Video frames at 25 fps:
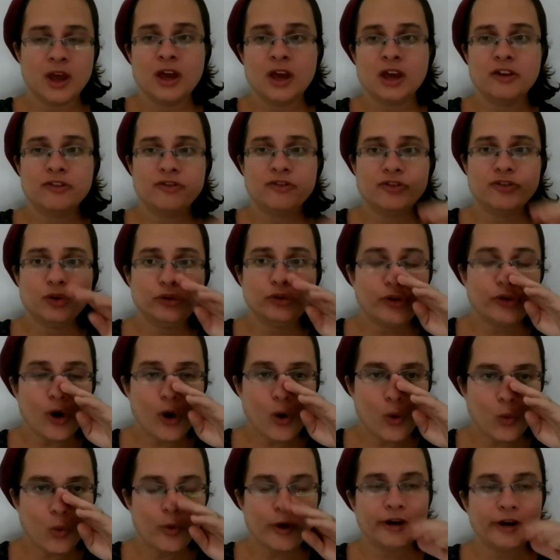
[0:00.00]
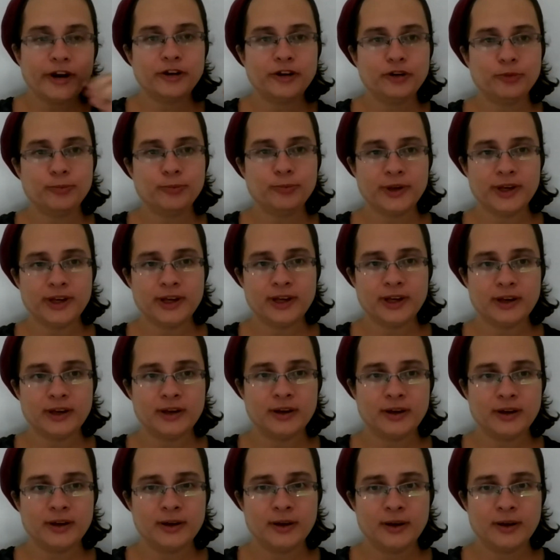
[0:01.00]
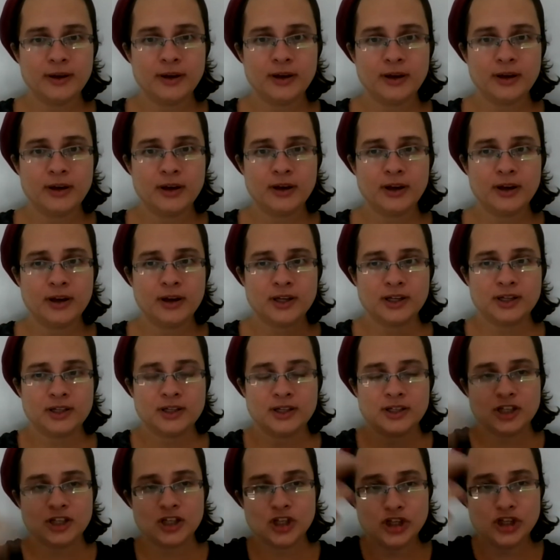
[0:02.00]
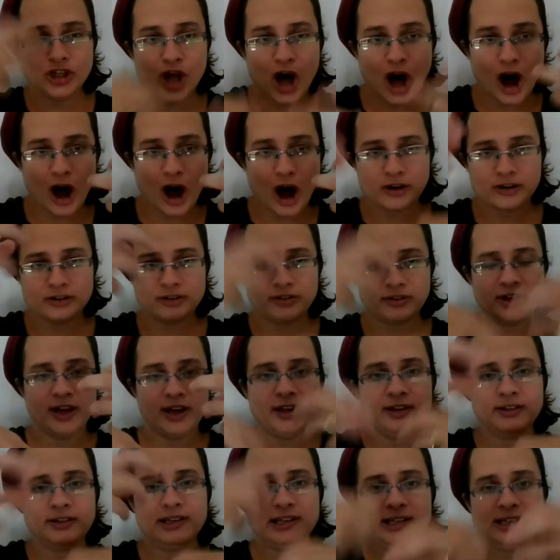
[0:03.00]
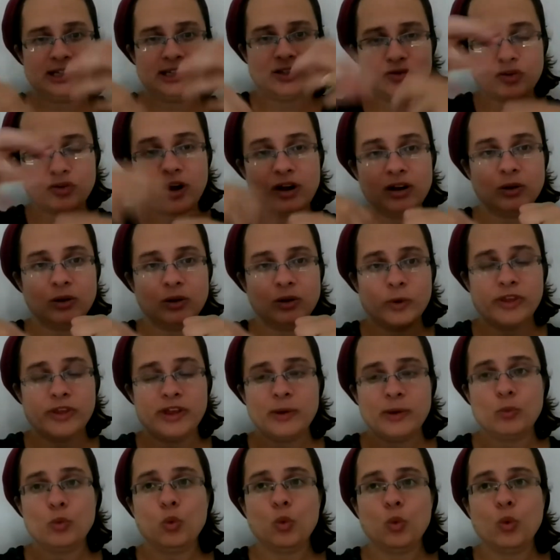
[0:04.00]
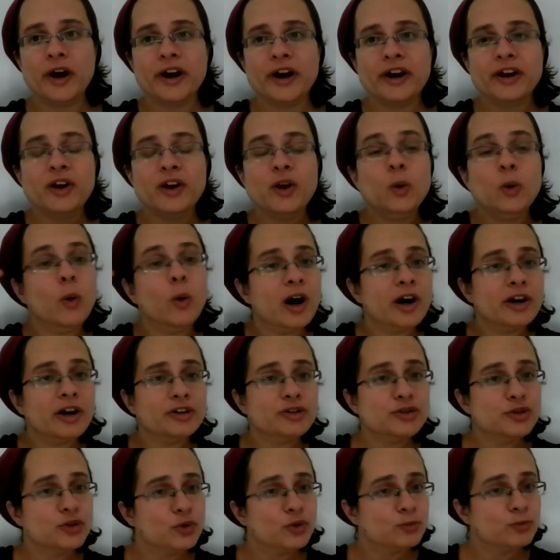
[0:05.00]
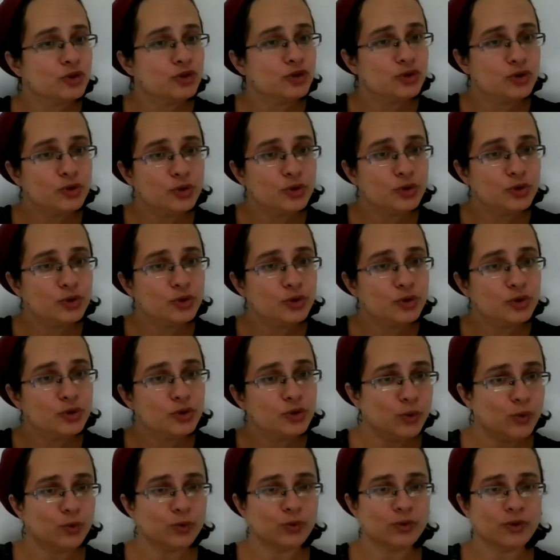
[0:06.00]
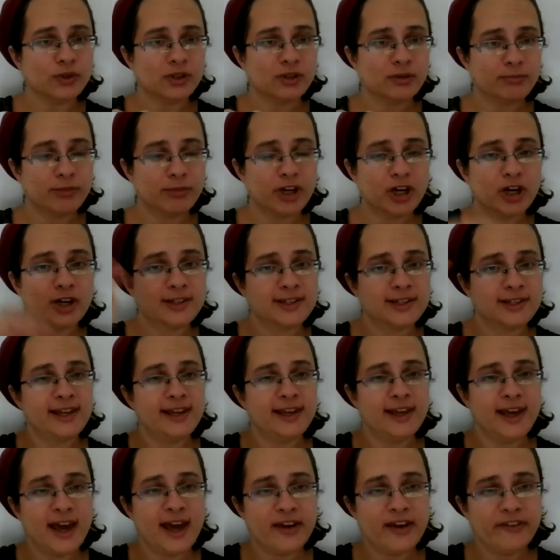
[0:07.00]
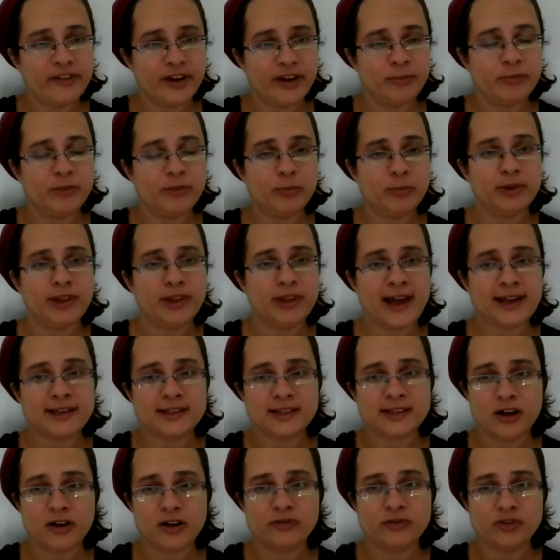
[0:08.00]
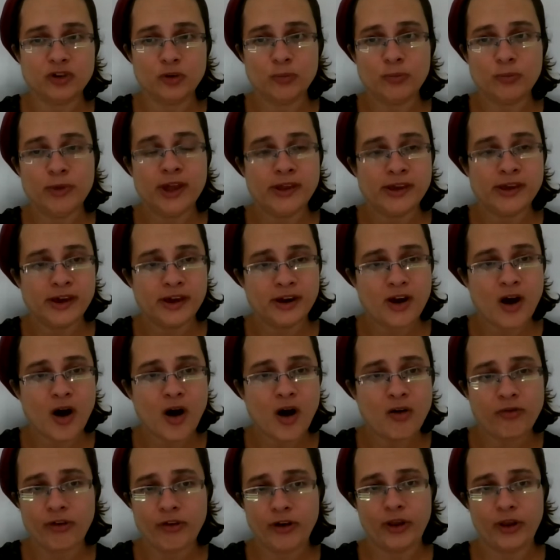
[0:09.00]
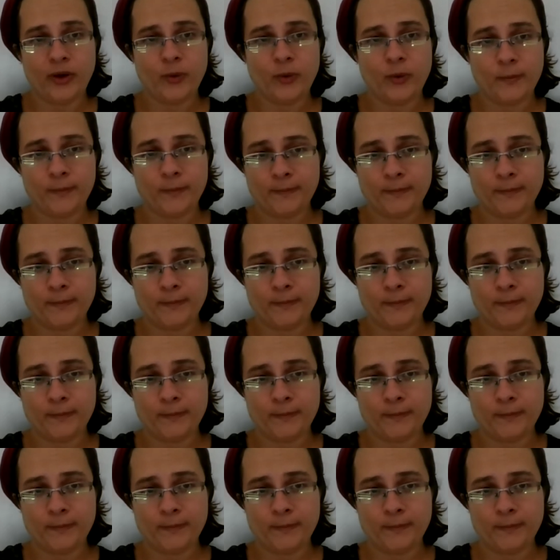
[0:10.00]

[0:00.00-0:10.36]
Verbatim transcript: If you don't want to be locked in the struggle with him, where you are doomed to lose because I gave him the blessing of dominion over you,